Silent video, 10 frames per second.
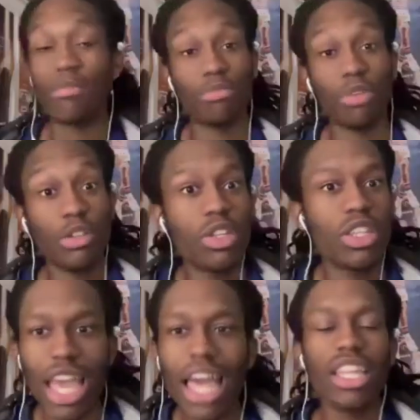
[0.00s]
like, in
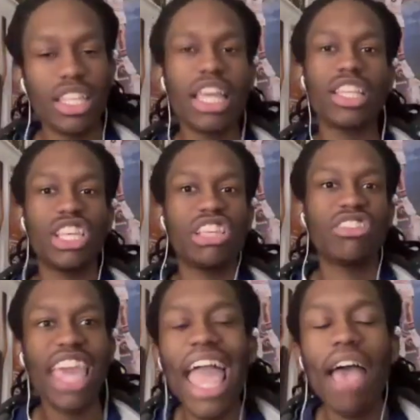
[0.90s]
reality, it's like the
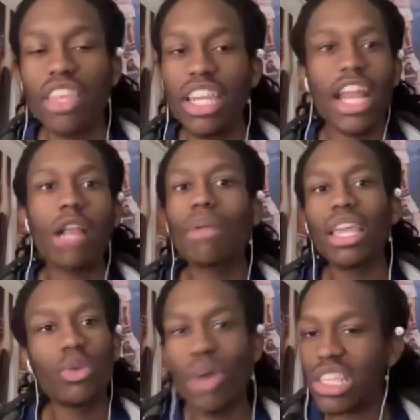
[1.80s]
Cats and then
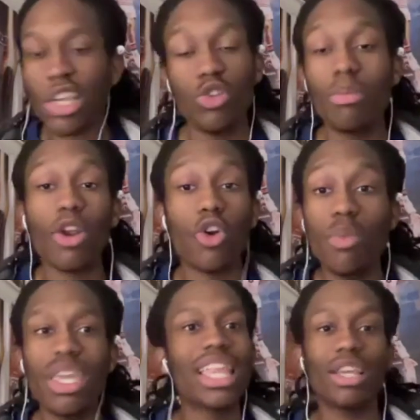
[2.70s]
everybody in the West, like, no matter
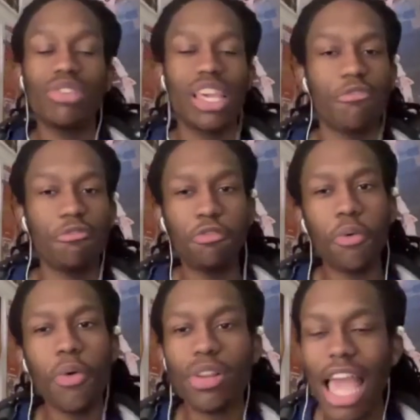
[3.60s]
who we get, like you said,
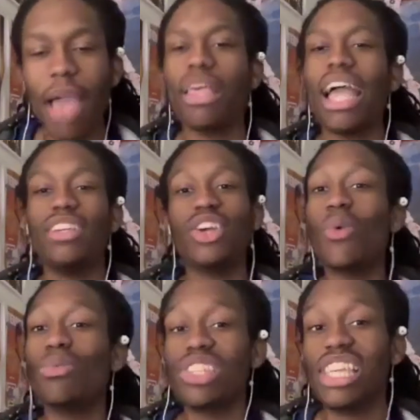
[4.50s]
4 times, I
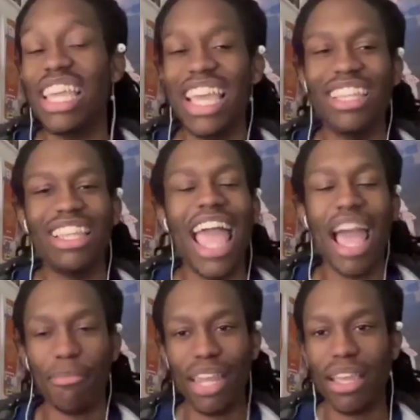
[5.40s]
don't see it
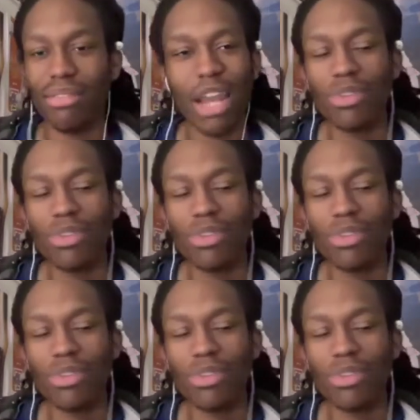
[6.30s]
happening. I